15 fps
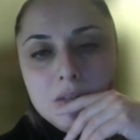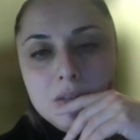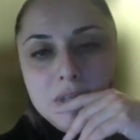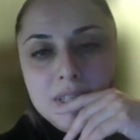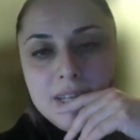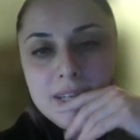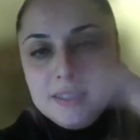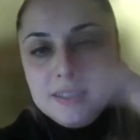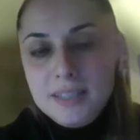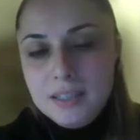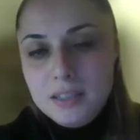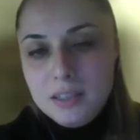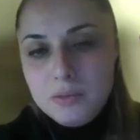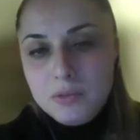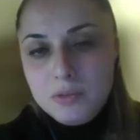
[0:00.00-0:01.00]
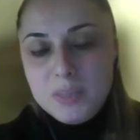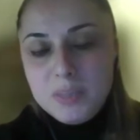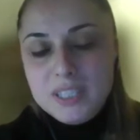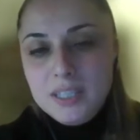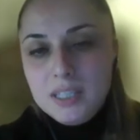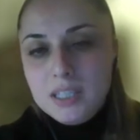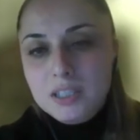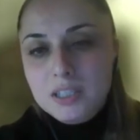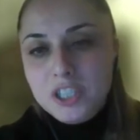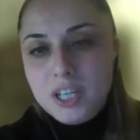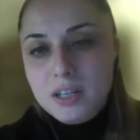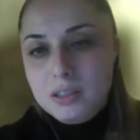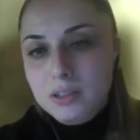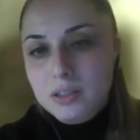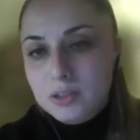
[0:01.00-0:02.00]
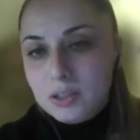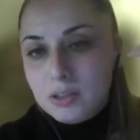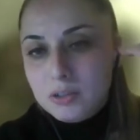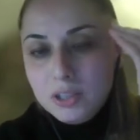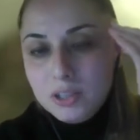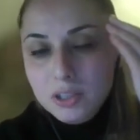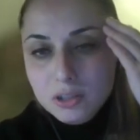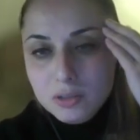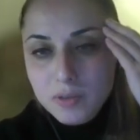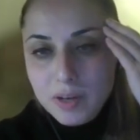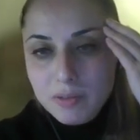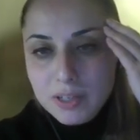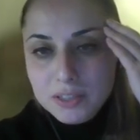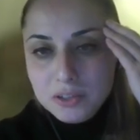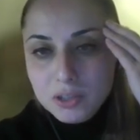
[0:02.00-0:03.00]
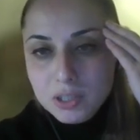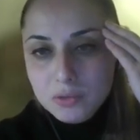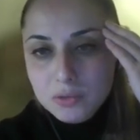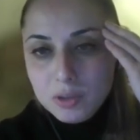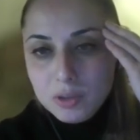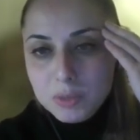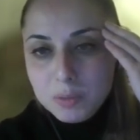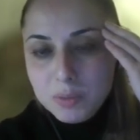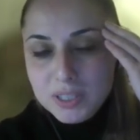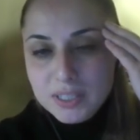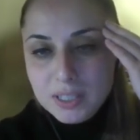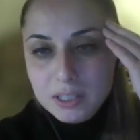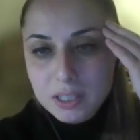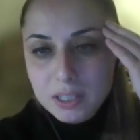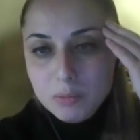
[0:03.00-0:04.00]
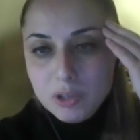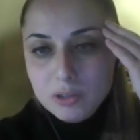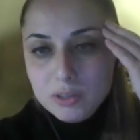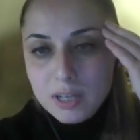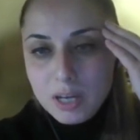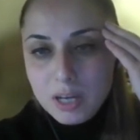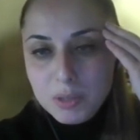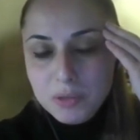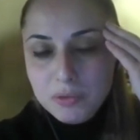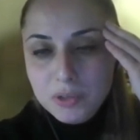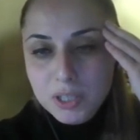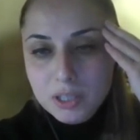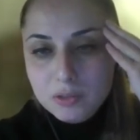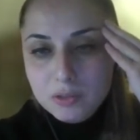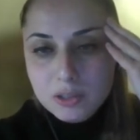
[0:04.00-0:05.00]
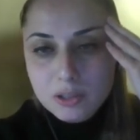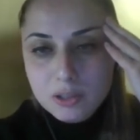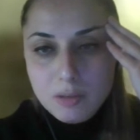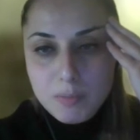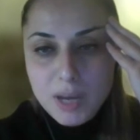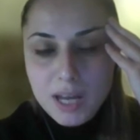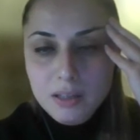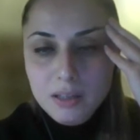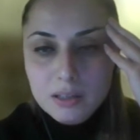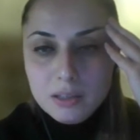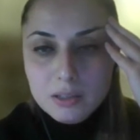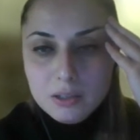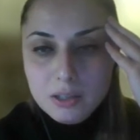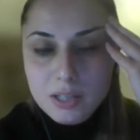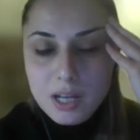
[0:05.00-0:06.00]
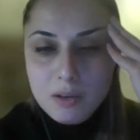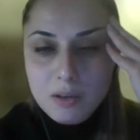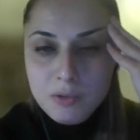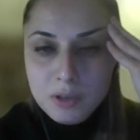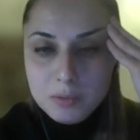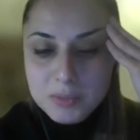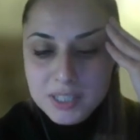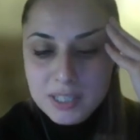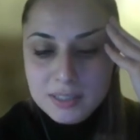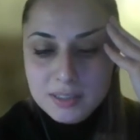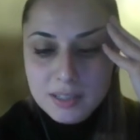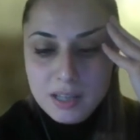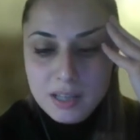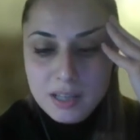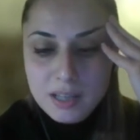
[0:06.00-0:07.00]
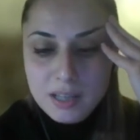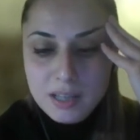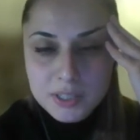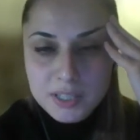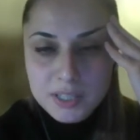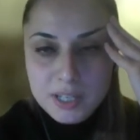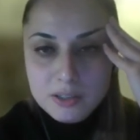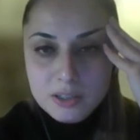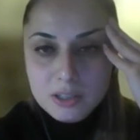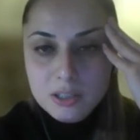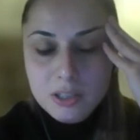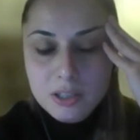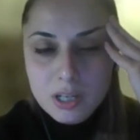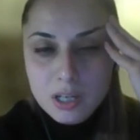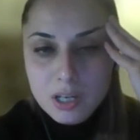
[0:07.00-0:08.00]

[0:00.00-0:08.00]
We take a signal from a single channel, use continuous wavelet transform represented in both time and frequency domain. So that forms a slice of a tensor.